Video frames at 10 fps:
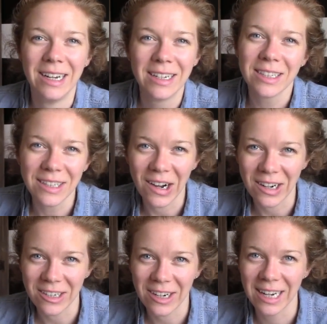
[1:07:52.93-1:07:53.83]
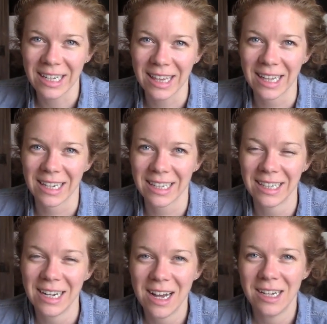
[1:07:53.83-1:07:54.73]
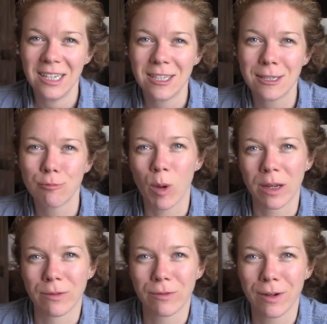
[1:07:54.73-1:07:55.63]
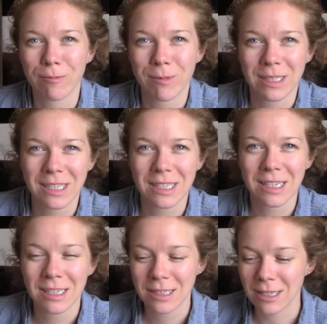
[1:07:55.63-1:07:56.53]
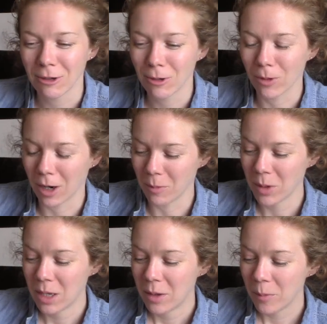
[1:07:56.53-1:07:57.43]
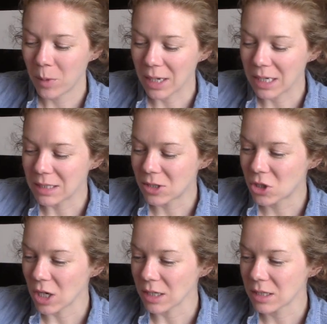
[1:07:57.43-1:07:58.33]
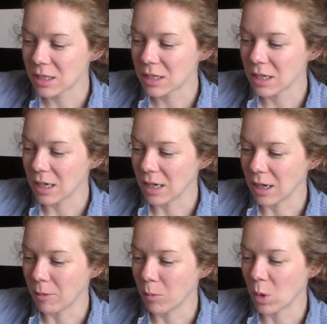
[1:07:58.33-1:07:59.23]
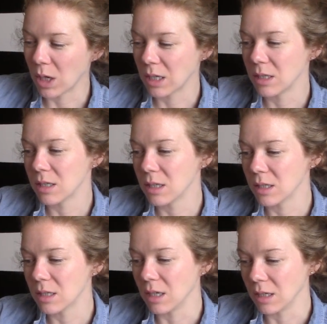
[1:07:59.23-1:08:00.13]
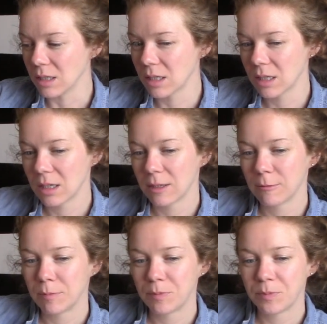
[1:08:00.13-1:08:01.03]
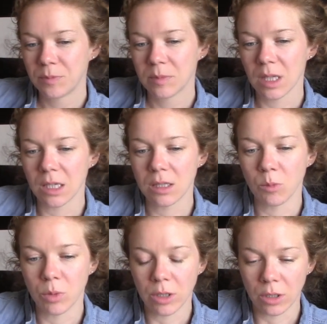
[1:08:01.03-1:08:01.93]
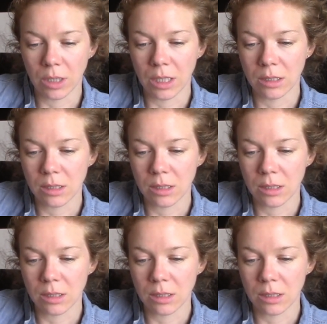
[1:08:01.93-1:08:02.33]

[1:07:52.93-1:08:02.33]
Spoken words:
yarn or anything spun from this silkworm, but it's just a more consistent, less impurities